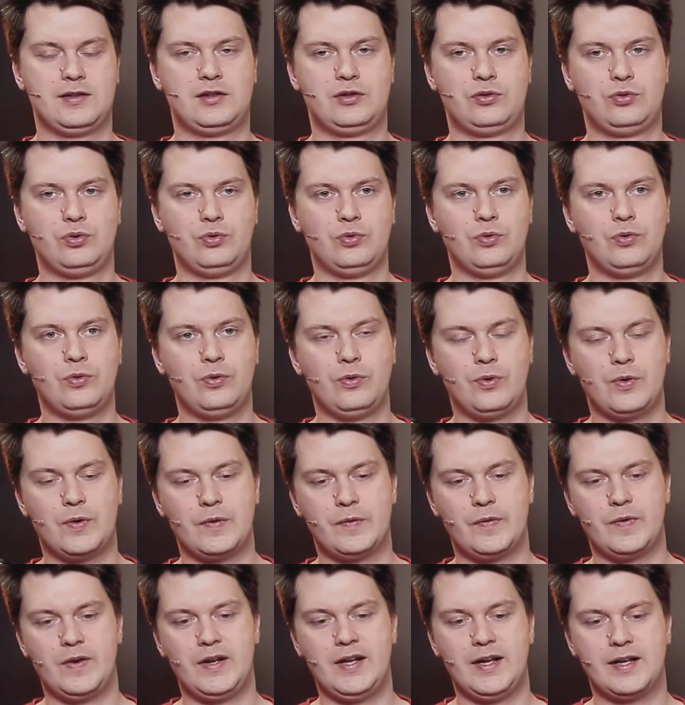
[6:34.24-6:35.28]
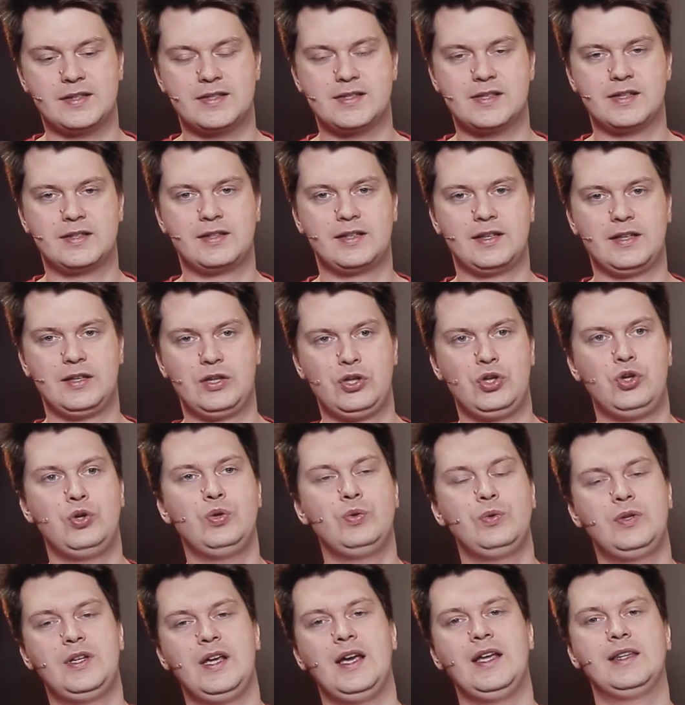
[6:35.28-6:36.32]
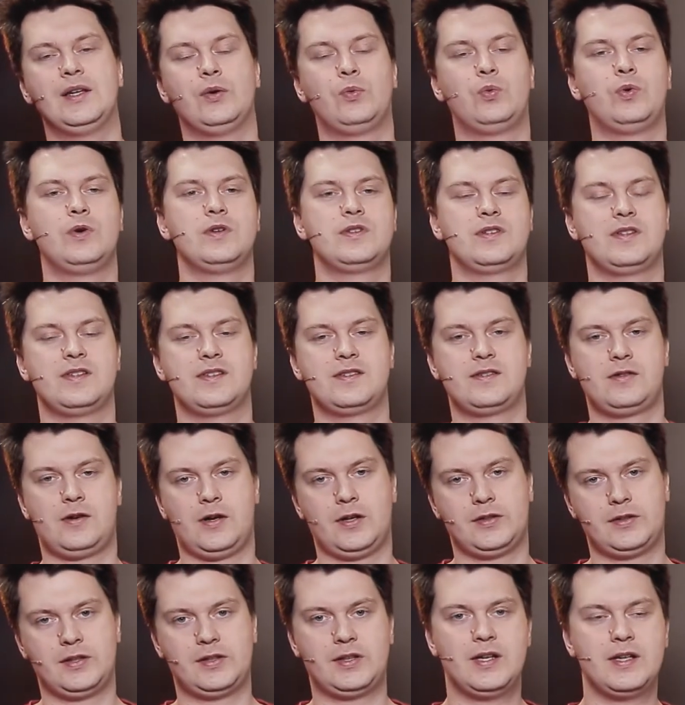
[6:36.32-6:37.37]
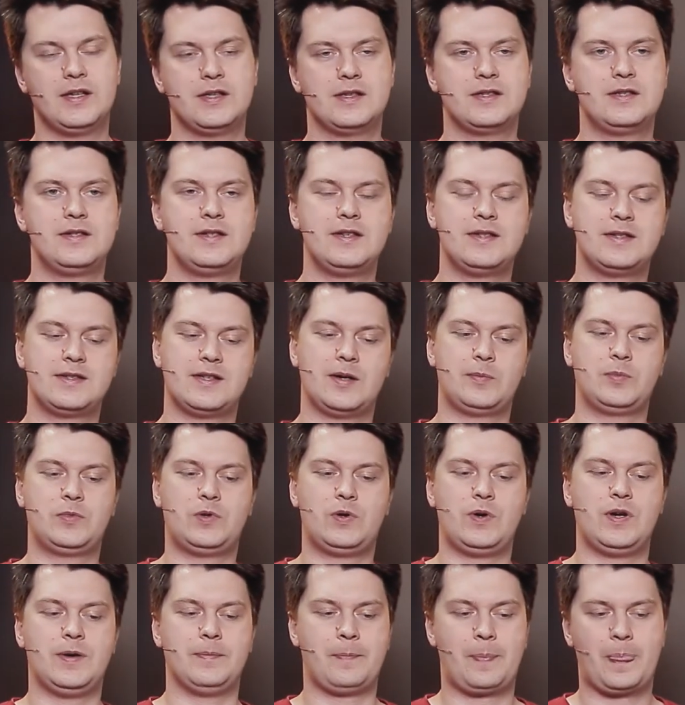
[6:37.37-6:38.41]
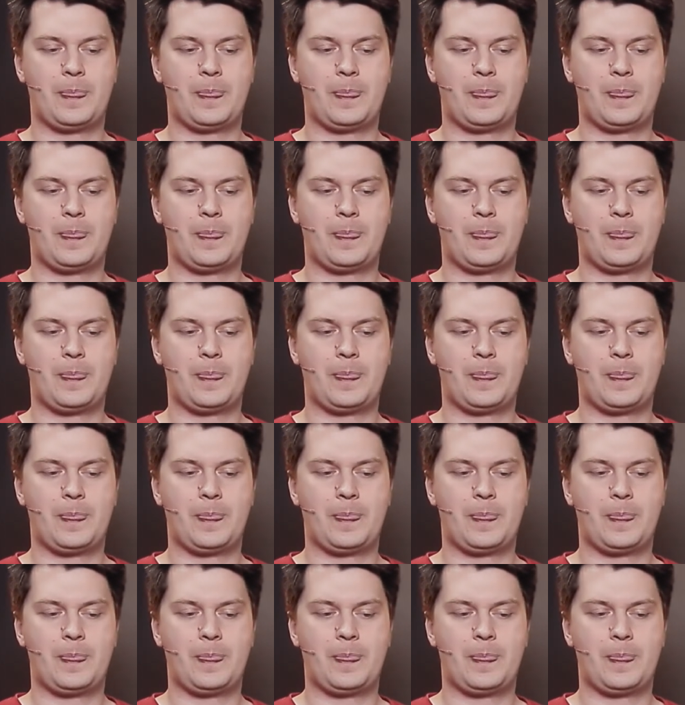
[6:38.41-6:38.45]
to reflect that new data was inserted in this subtree.